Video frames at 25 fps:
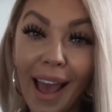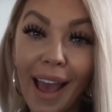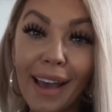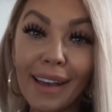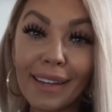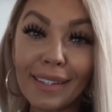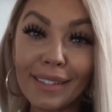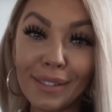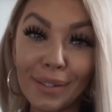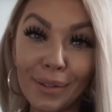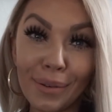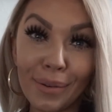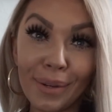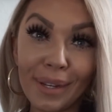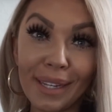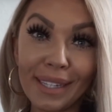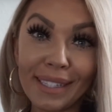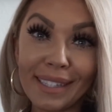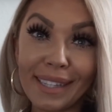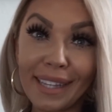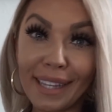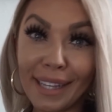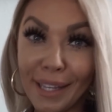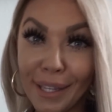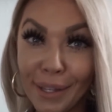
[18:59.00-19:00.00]
As
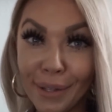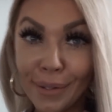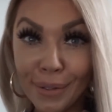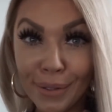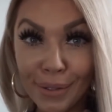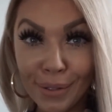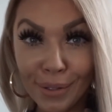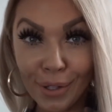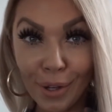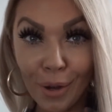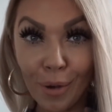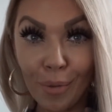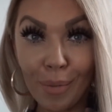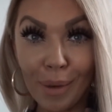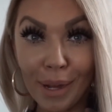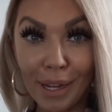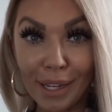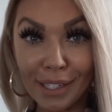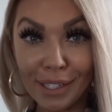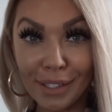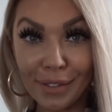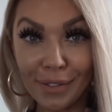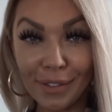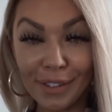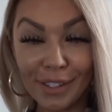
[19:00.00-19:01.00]
always, thank you so
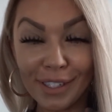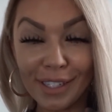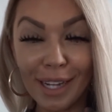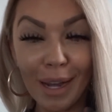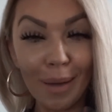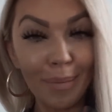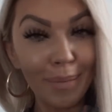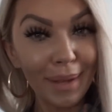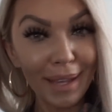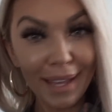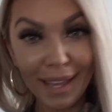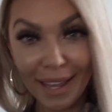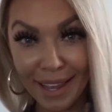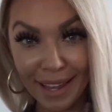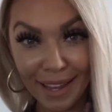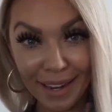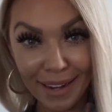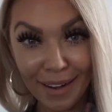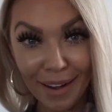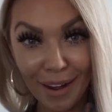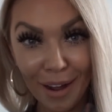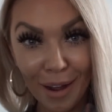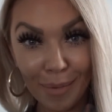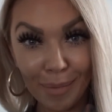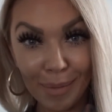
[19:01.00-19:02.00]
much for stopping
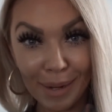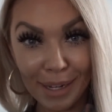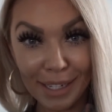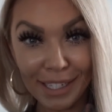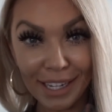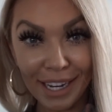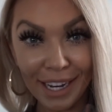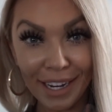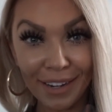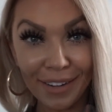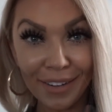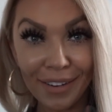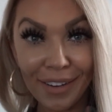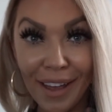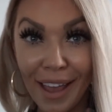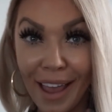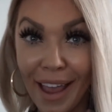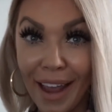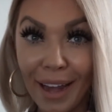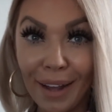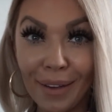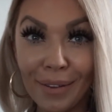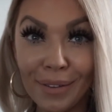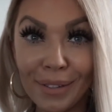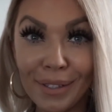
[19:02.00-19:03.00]
in on my channel,
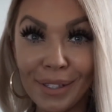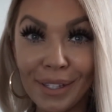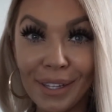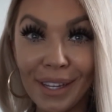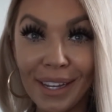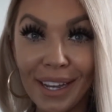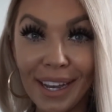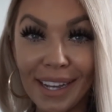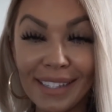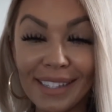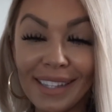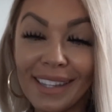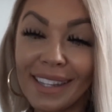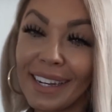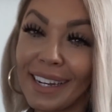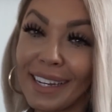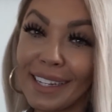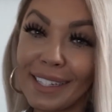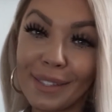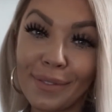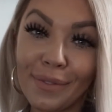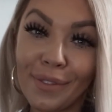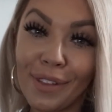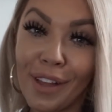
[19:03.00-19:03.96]
and I will see you guys in the next